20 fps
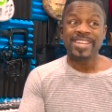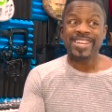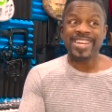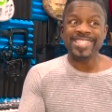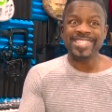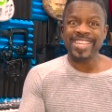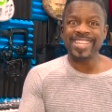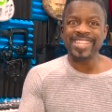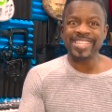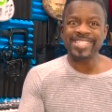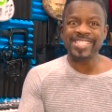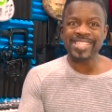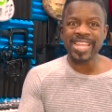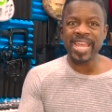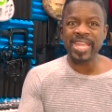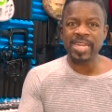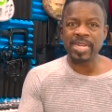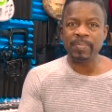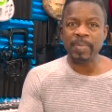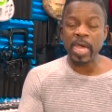I get
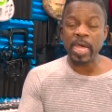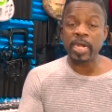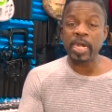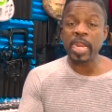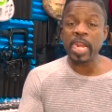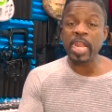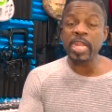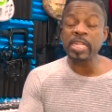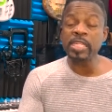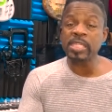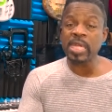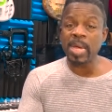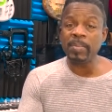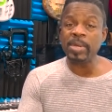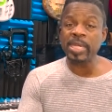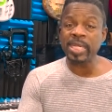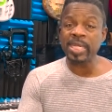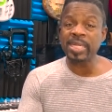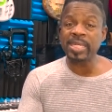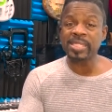excited about it. And anytime
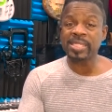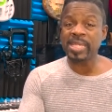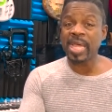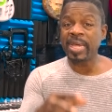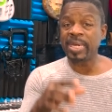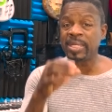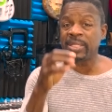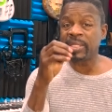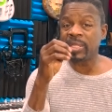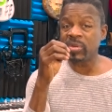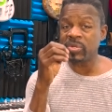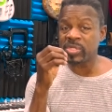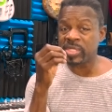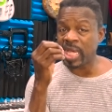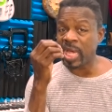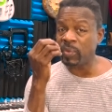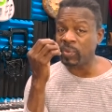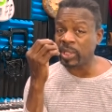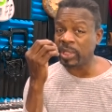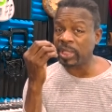I get excited, there's
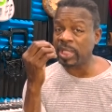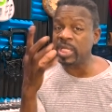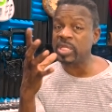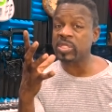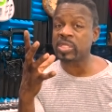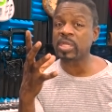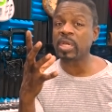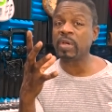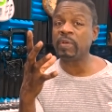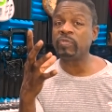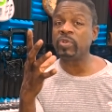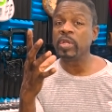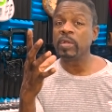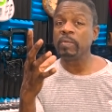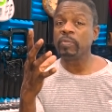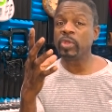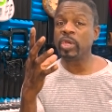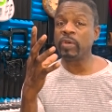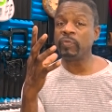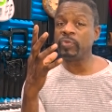that release of,
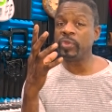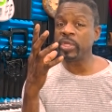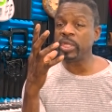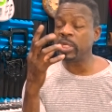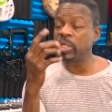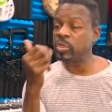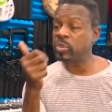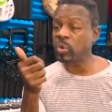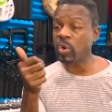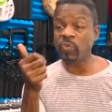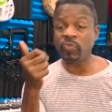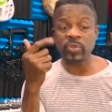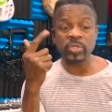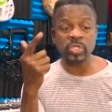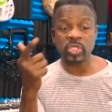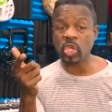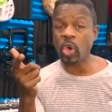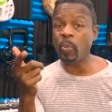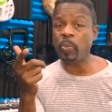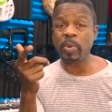of the endorphins,
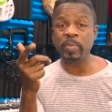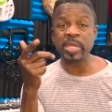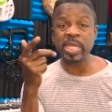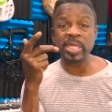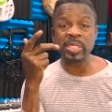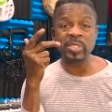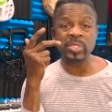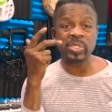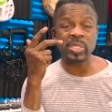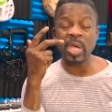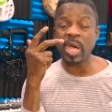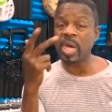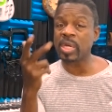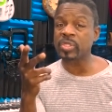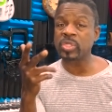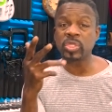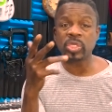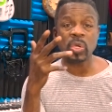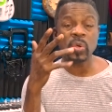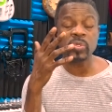dopamines, the
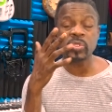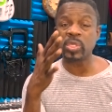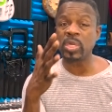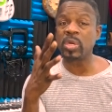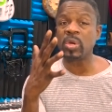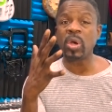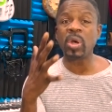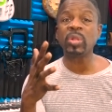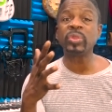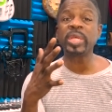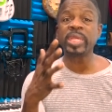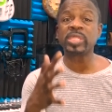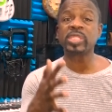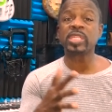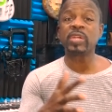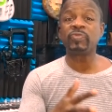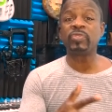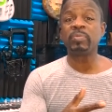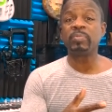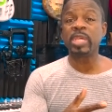oxytocin, and all that
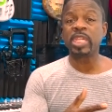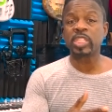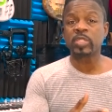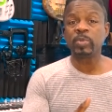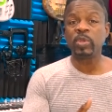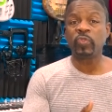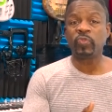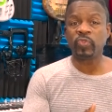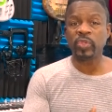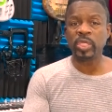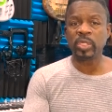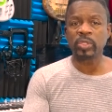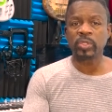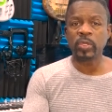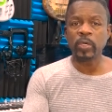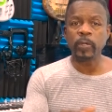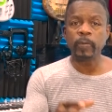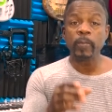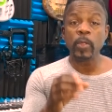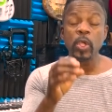stuff that makes me feel
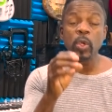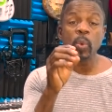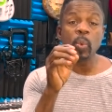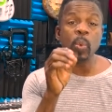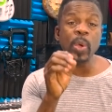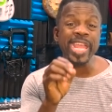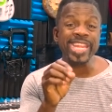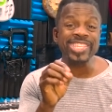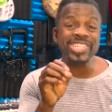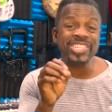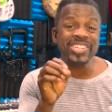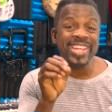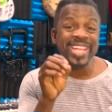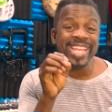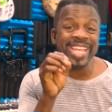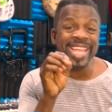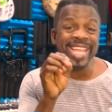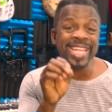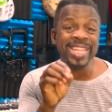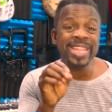good, which
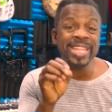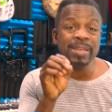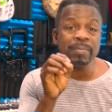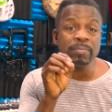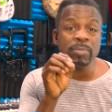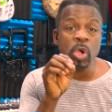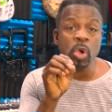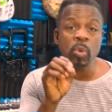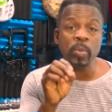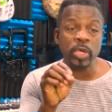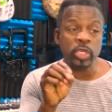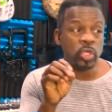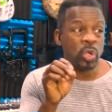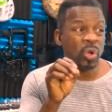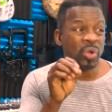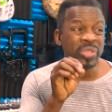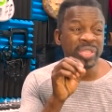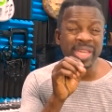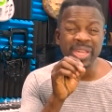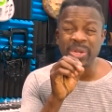in the moment,
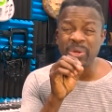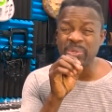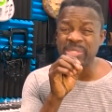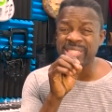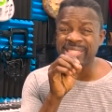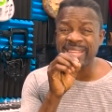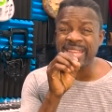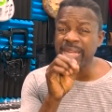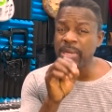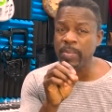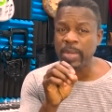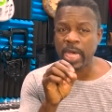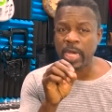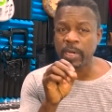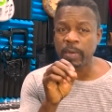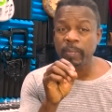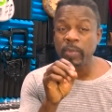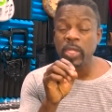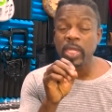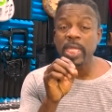all you gotta do is think about
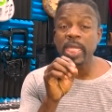it.